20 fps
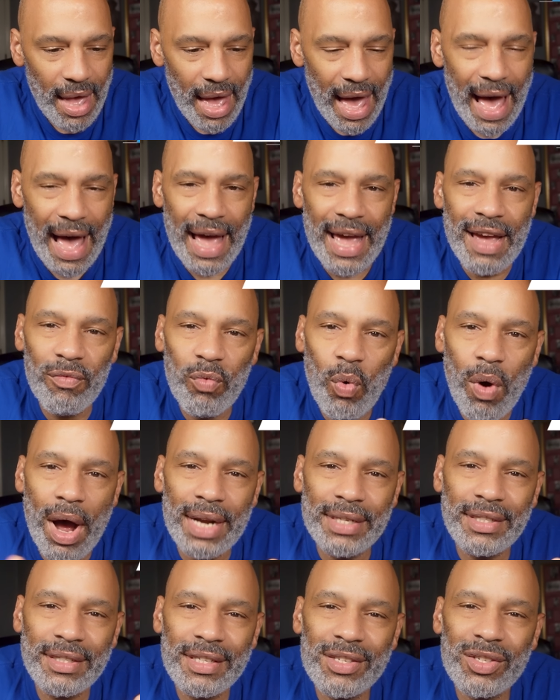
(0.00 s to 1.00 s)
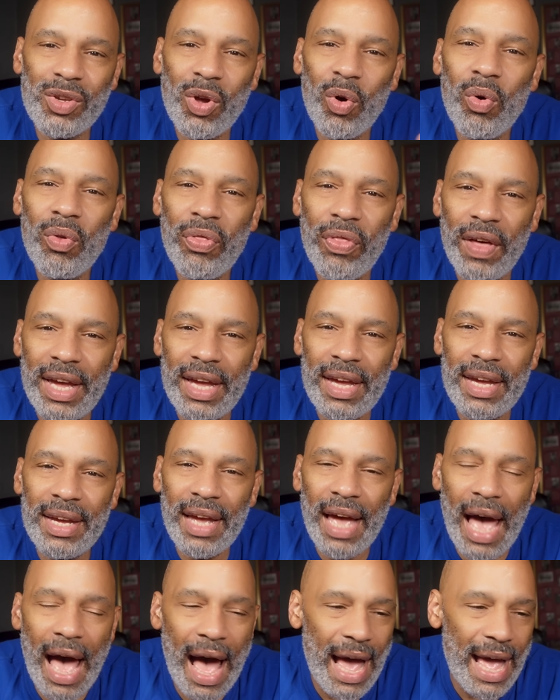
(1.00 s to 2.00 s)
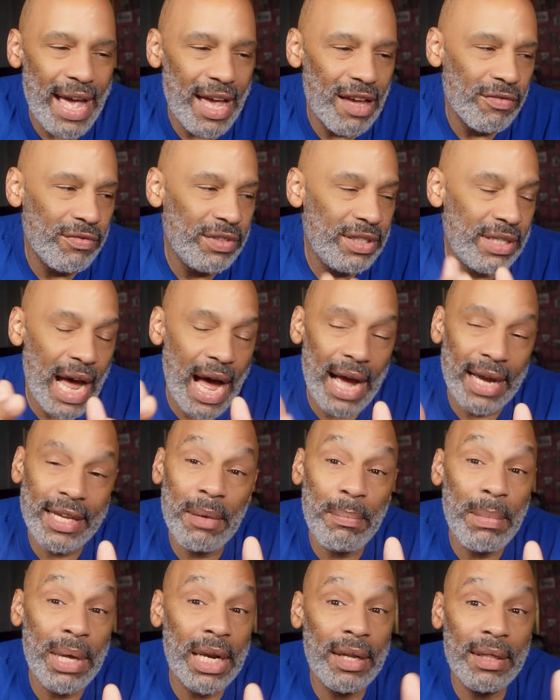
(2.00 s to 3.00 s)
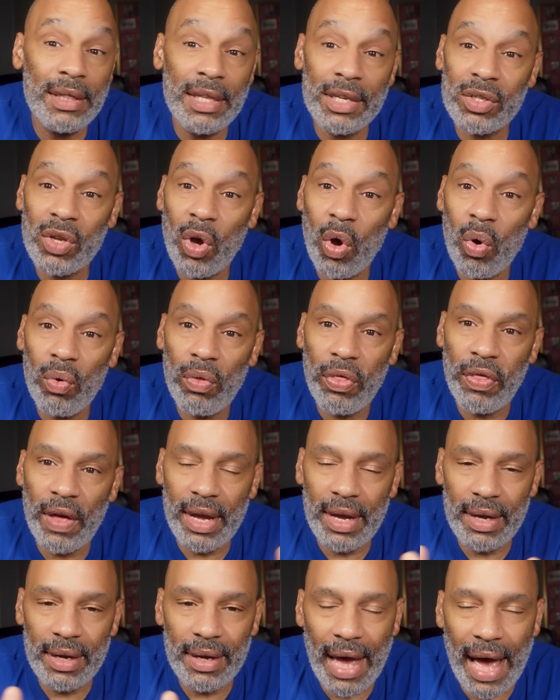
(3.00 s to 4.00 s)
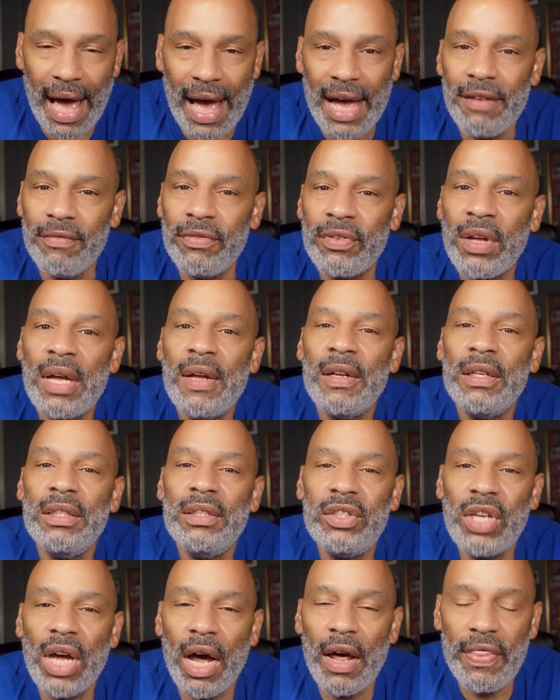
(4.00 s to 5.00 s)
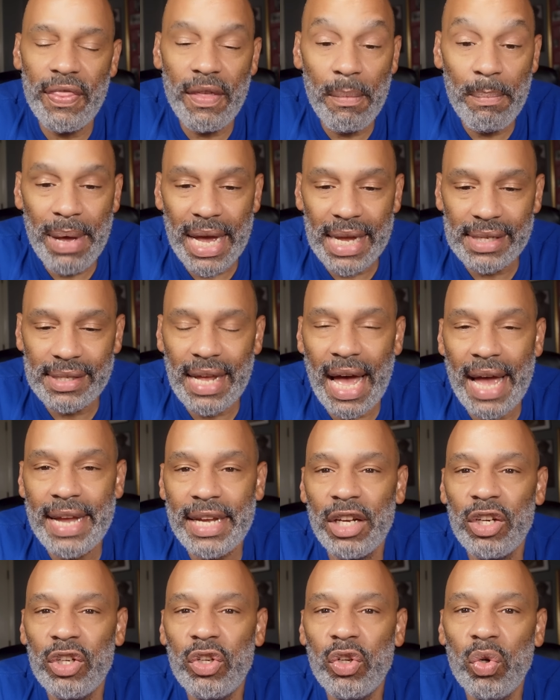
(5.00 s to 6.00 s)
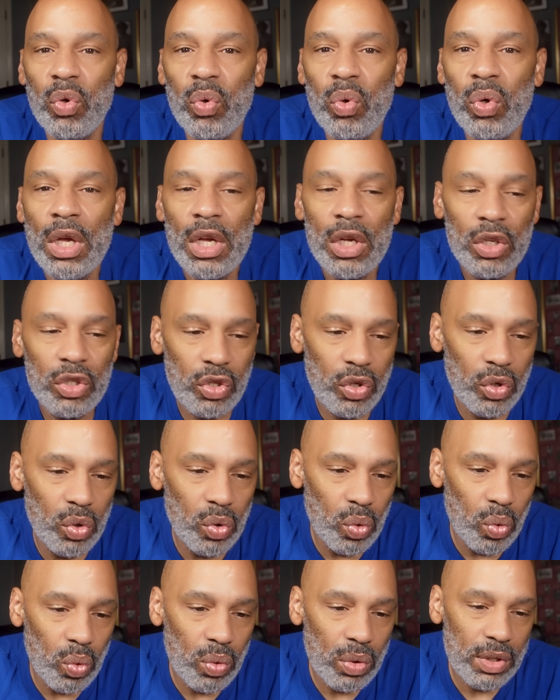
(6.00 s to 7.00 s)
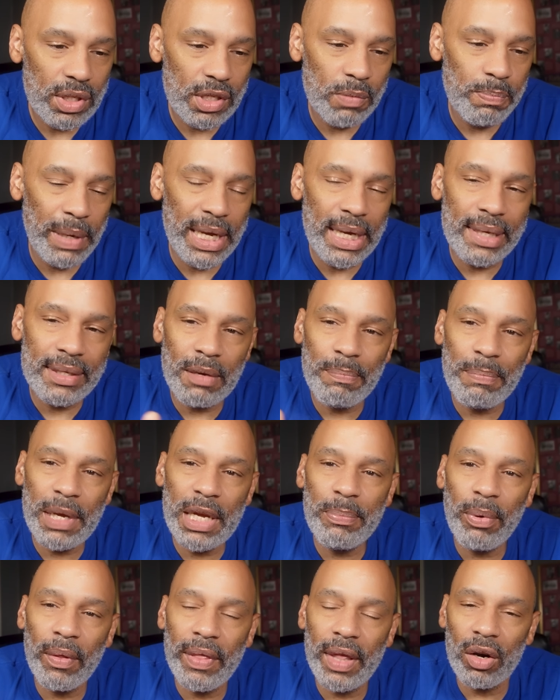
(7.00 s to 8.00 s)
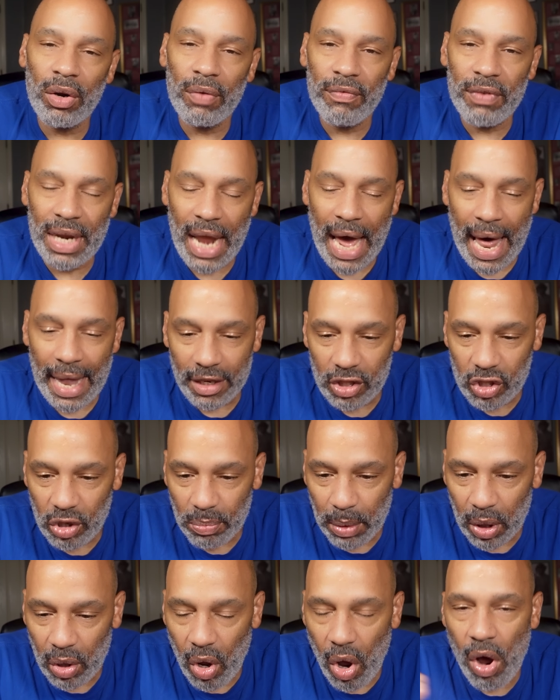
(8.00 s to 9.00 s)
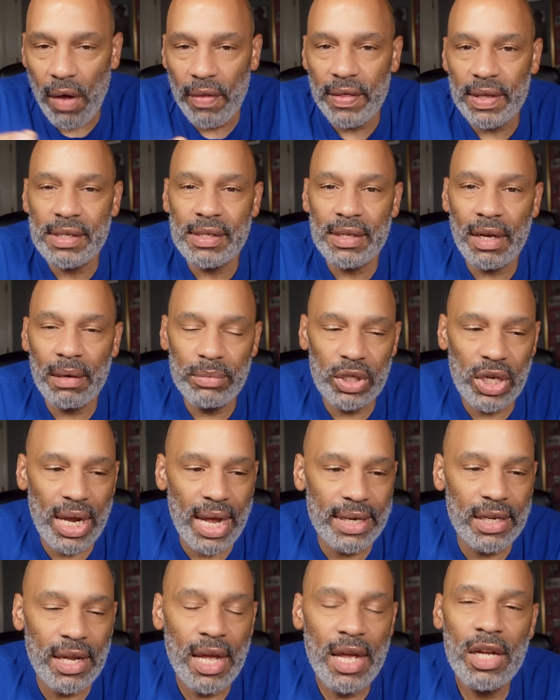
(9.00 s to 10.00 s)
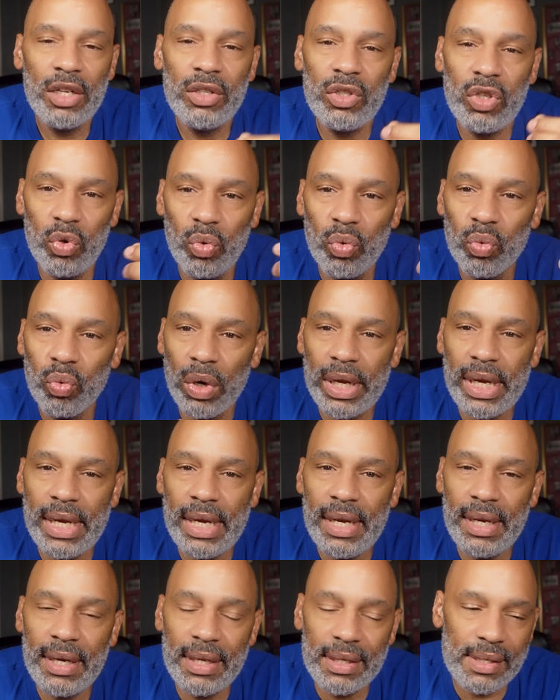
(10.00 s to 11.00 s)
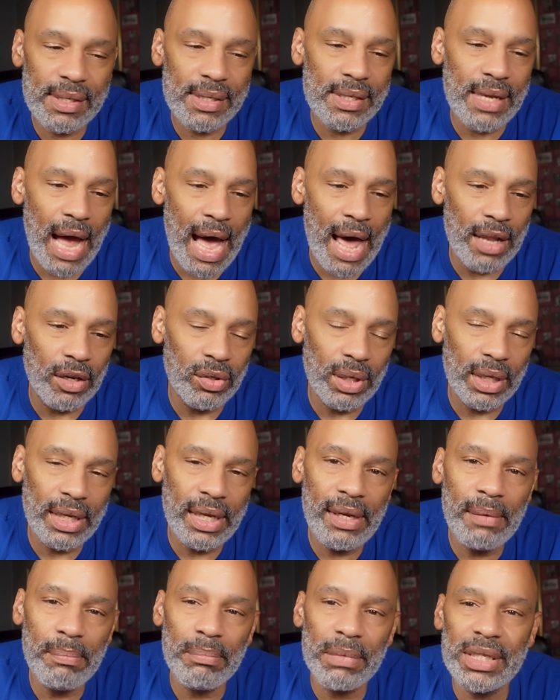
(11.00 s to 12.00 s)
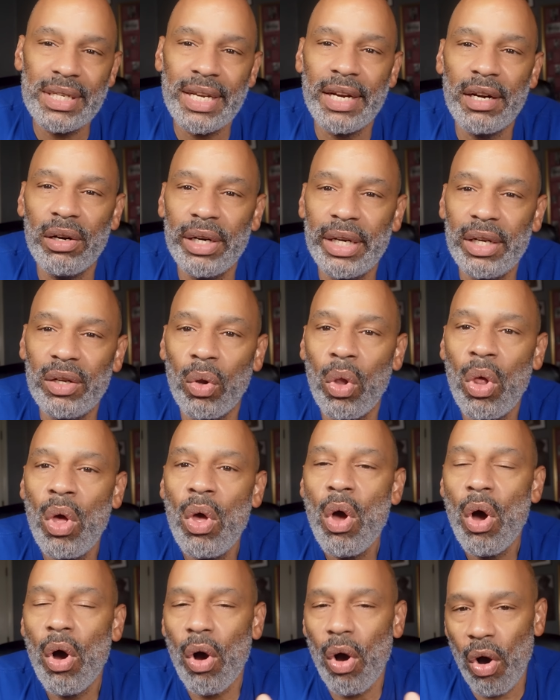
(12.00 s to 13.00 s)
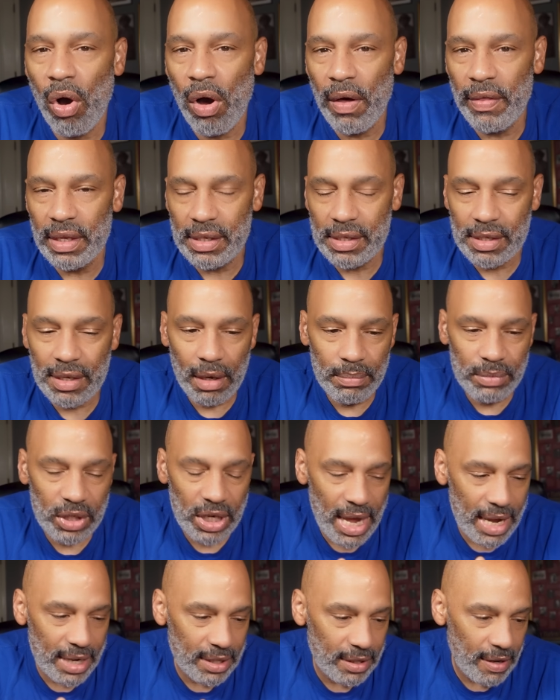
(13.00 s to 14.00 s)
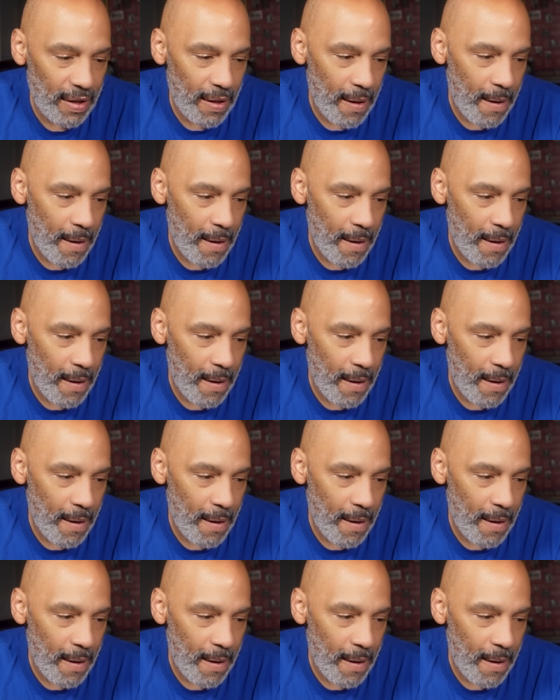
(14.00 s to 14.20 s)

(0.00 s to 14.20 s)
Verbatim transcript: I have watched this whole thing. I have documented this whole thing. I've done the best I can do to speak to people that are knowledgeable on the subject, to read scholarly material on the subject.